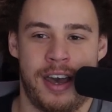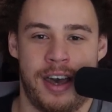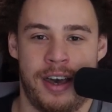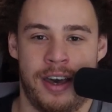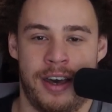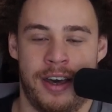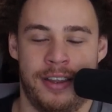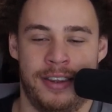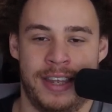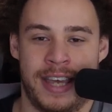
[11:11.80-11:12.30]

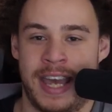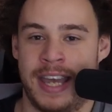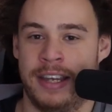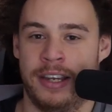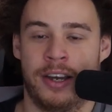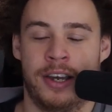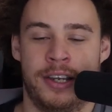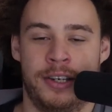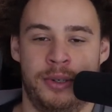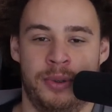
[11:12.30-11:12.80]
uh, the
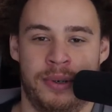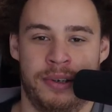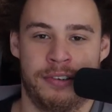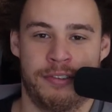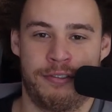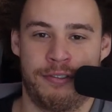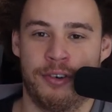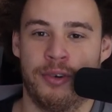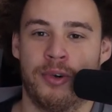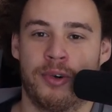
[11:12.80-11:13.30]
AI do it
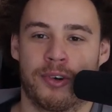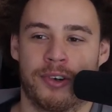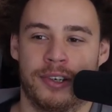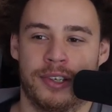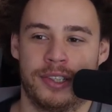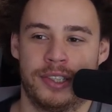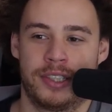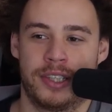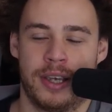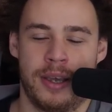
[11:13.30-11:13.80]
for
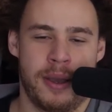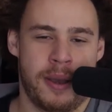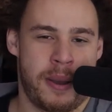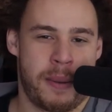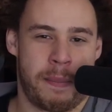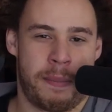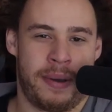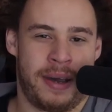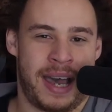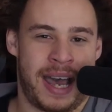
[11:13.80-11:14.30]
us.
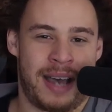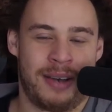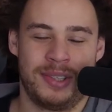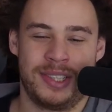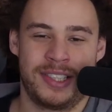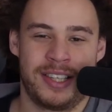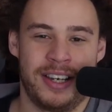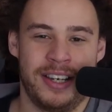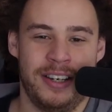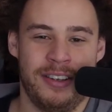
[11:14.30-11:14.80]
But
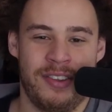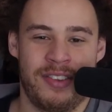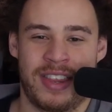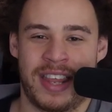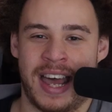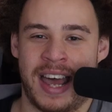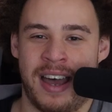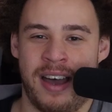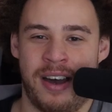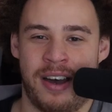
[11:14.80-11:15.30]
outside of
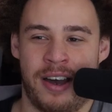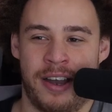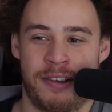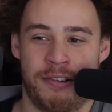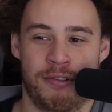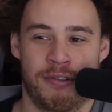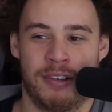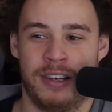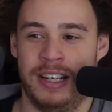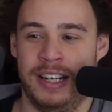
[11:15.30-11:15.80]
that, I
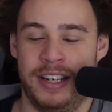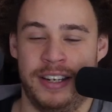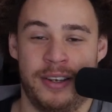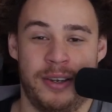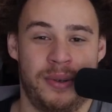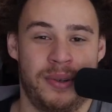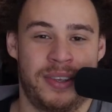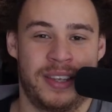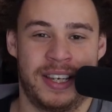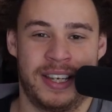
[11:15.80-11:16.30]
really
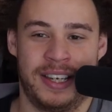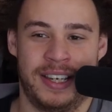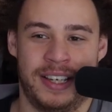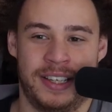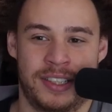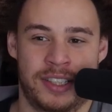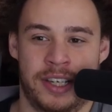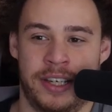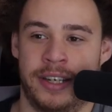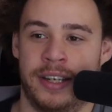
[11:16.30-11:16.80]
don't think
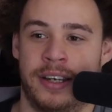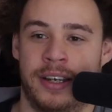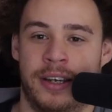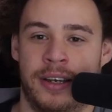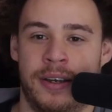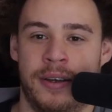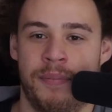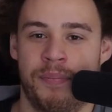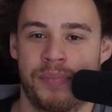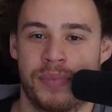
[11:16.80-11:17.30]
it's going
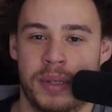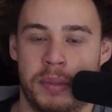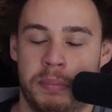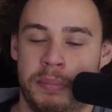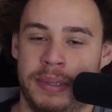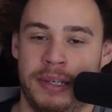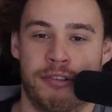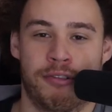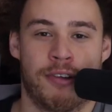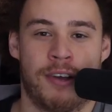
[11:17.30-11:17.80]
to
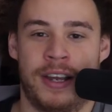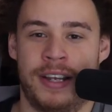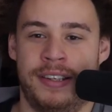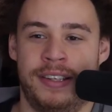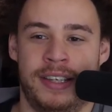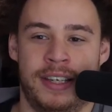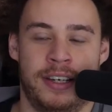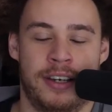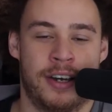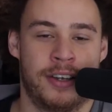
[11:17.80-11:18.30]
be
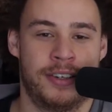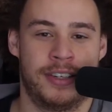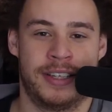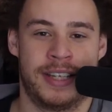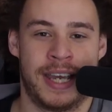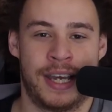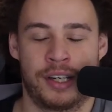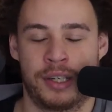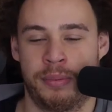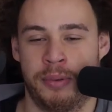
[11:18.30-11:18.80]
writing
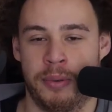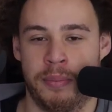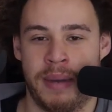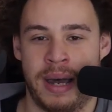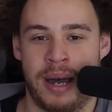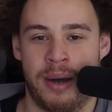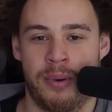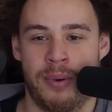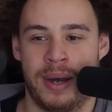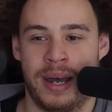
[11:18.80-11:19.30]
undetectable
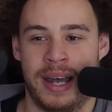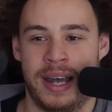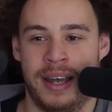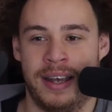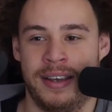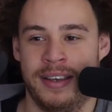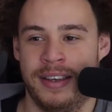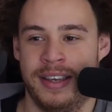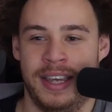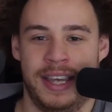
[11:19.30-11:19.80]
malware.
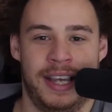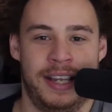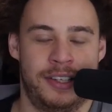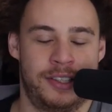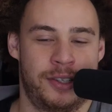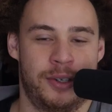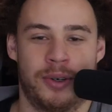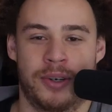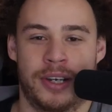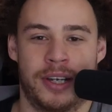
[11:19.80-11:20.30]

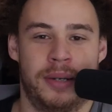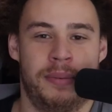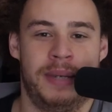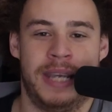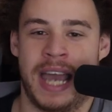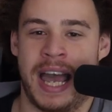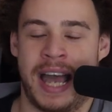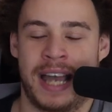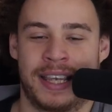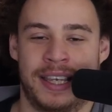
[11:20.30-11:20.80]
It's not going to be
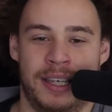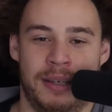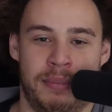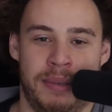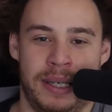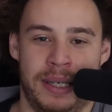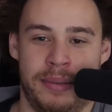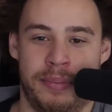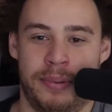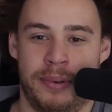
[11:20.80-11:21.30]
hacking
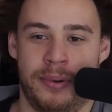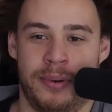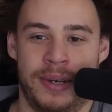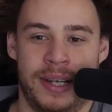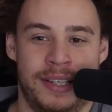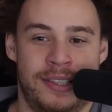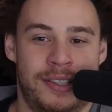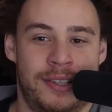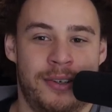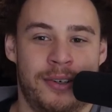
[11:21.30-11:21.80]
people.
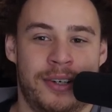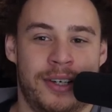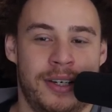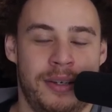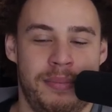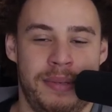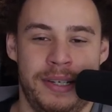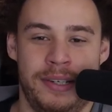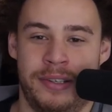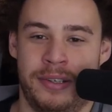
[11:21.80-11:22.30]
It's not going
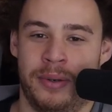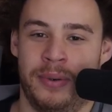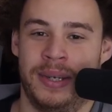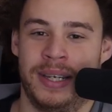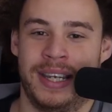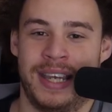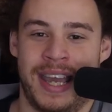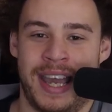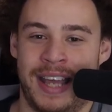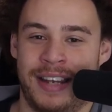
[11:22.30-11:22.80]
to be
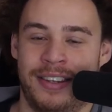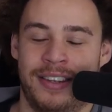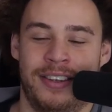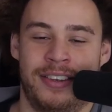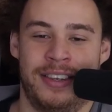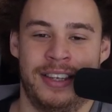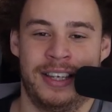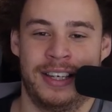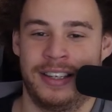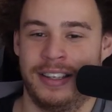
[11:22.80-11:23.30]
doing
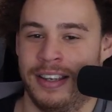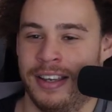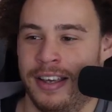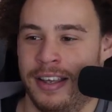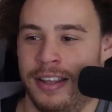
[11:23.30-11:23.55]
anything